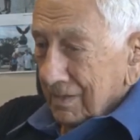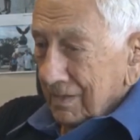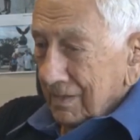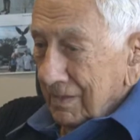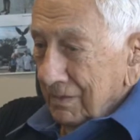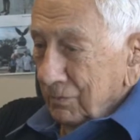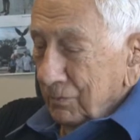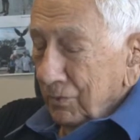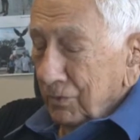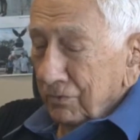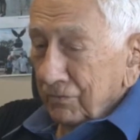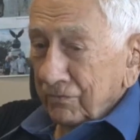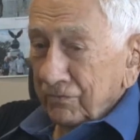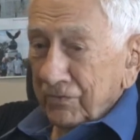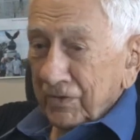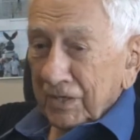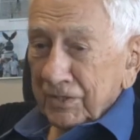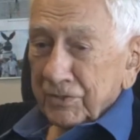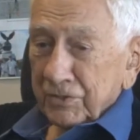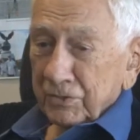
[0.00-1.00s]
and we were
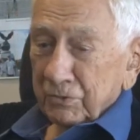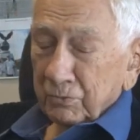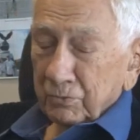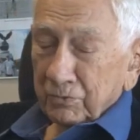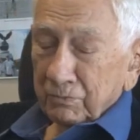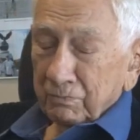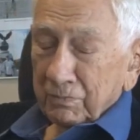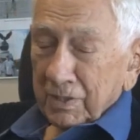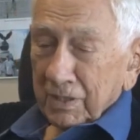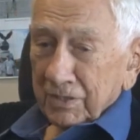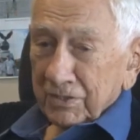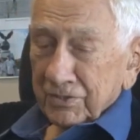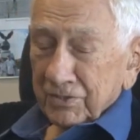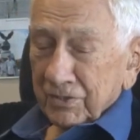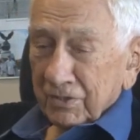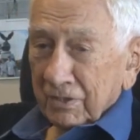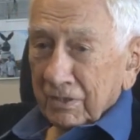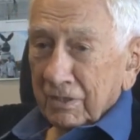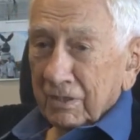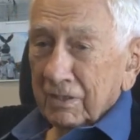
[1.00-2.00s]
infested with bugs
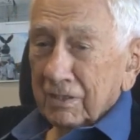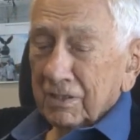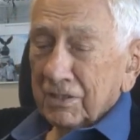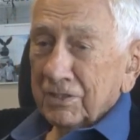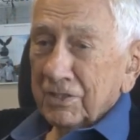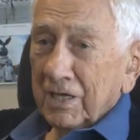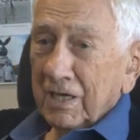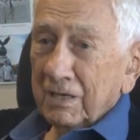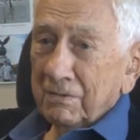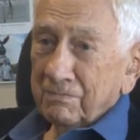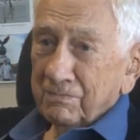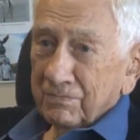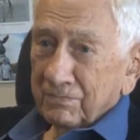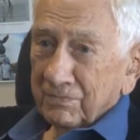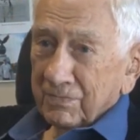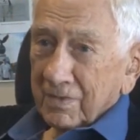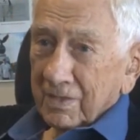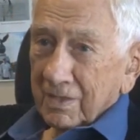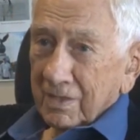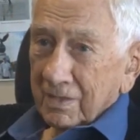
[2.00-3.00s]
all the time.
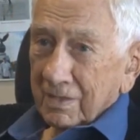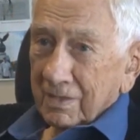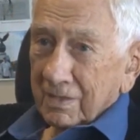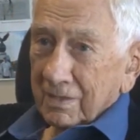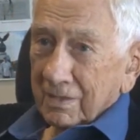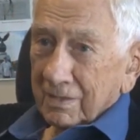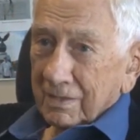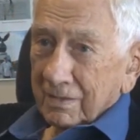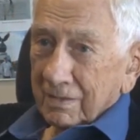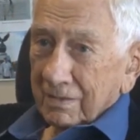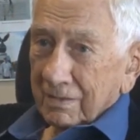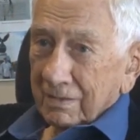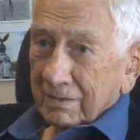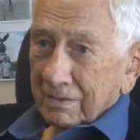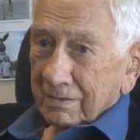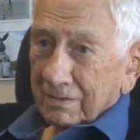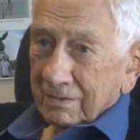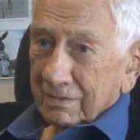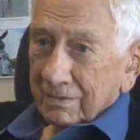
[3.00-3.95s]
Uh,